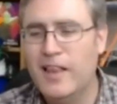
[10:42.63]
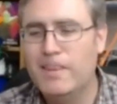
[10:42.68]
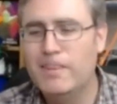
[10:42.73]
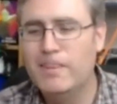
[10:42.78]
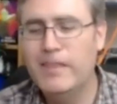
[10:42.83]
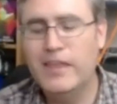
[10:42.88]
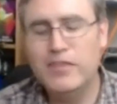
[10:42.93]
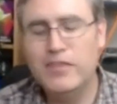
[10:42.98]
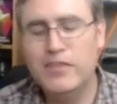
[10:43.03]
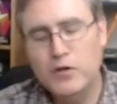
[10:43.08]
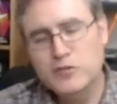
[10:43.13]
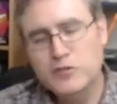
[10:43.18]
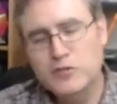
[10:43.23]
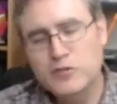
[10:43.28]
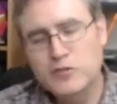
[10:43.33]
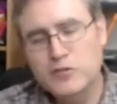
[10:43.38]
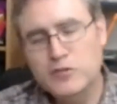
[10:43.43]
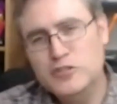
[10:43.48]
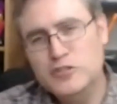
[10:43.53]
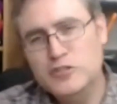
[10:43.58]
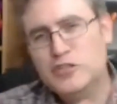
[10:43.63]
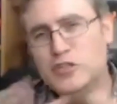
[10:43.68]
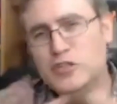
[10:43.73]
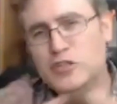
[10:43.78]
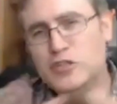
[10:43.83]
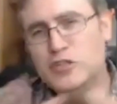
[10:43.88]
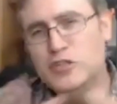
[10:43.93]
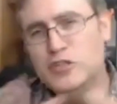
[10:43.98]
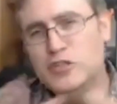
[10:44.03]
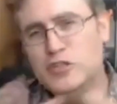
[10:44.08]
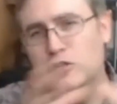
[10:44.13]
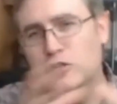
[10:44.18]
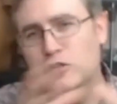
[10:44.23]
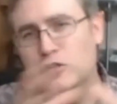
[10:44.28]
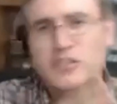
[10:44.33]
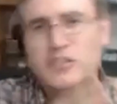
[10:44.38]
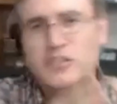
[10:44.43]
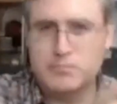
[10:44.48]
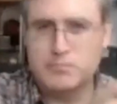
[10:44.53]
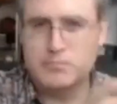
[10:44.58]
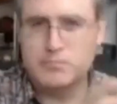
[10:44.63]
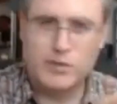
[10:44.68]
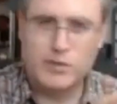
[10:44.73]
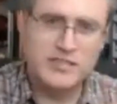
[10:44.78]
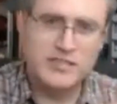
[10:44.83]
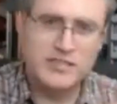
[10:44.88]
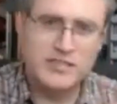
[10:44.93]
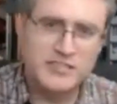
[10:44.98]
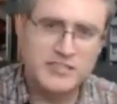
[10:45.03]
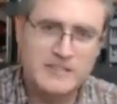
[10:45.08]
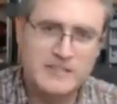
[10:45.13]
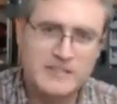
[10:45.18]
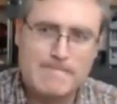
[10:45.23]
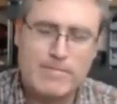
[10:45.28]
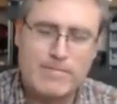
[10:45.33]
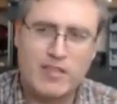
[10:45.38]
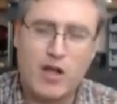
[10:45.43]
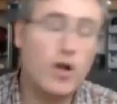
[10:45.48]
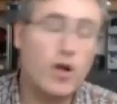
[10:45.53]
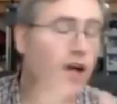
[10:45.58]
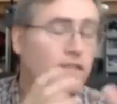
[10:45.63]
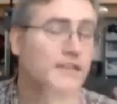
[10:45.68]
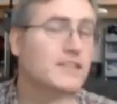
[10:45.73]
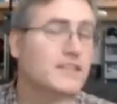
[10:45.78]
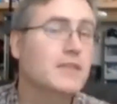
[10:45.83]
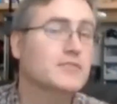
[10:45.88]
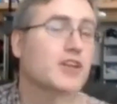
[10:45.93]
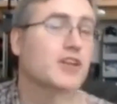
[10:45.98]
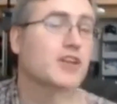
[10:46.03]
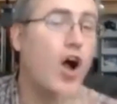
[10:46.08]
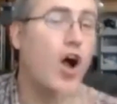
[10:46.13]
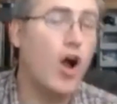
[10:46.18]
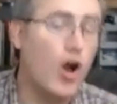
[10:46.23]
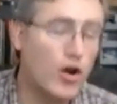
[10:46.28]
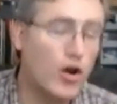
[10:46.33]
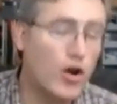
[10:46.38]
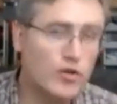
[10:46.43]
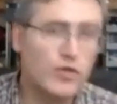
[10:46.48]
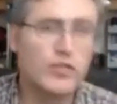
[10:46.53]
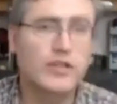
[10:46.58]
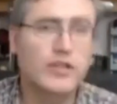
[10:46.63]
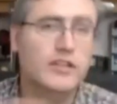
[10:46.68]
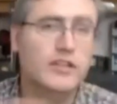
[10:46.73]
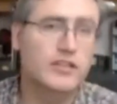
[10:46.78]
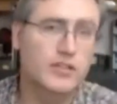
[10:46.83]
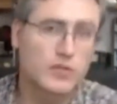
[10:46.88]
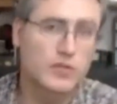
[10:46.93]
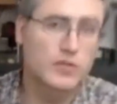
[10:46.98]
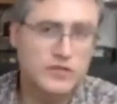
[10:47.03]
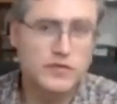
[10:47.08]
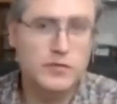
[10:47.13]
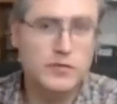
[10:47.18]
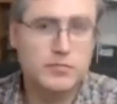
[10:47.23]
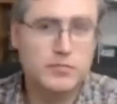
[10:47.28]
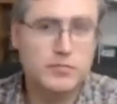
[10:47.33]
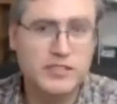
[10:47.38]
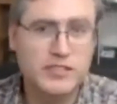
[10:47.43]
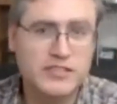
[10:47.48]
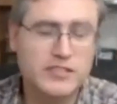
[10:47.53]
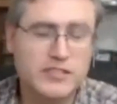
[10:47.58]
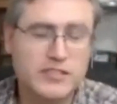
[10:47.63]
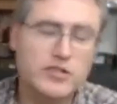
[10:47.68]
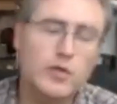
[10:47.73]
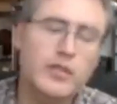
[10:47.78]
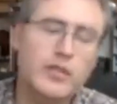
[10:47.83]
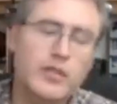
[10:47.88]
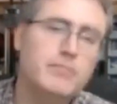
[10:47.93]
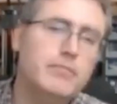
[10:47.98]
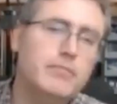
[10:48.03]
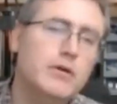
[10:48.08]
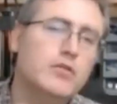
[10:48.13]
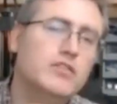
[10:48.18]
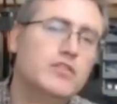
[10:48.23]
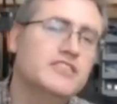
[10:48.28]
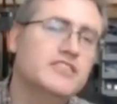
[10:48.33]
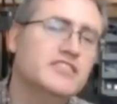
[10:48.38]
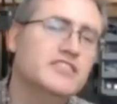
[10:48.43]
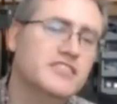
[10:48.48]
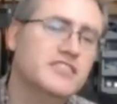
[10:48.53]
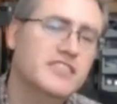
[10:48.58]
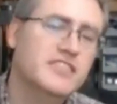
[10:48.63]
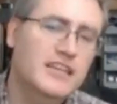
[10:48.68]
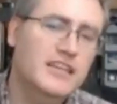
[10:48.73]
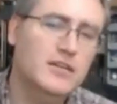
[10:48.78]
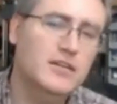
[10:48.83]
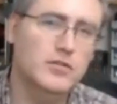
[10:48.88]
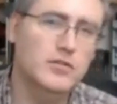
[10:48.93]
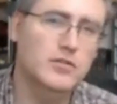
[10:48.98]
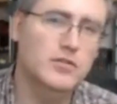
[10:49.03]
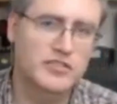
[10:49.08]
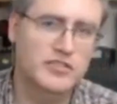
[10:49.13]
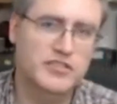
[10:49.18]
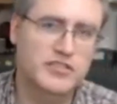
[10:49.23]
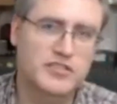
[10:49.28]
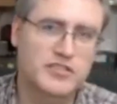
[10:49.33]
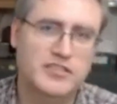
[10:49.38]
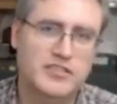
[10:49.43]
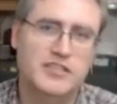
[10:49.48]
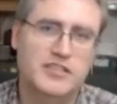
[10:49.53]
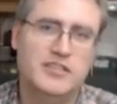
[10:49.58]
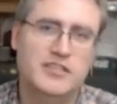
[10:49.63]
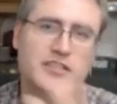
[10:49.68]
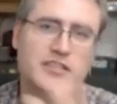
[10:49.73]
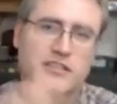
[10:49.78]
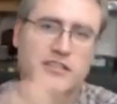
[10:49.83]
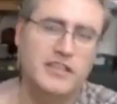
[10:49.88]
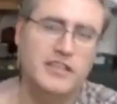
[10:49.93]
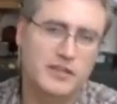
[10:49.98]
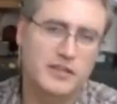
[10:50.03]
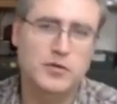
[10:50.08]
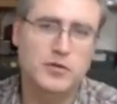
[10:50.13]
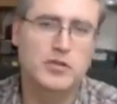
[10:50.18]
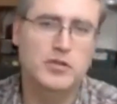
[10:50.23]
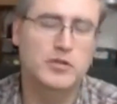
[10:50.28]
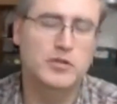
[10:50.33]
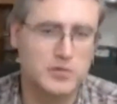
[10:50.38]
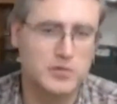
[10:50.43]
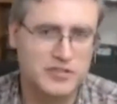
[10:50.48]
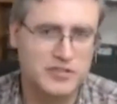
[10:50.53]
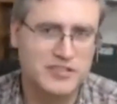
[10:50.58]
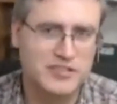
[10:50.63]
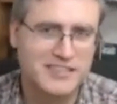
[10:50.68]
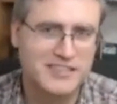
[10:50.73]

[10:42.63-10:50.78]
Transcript: that those useless prints are oftentimes harder than the useful prints. And so they build the skills that you use.